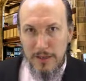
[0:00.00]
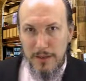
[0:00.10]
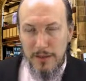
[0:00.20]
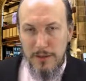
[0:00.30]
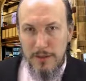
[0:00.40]

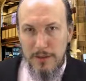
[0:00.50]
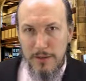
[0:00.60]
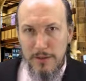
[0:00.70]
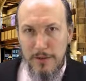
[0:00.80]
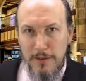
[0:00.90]

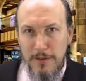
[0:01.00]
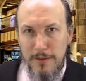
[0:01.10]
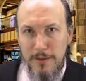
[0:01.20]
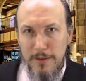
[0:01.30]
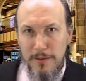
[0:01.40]

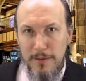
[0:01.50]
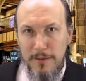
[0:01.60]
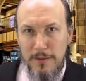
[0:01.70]
(silence)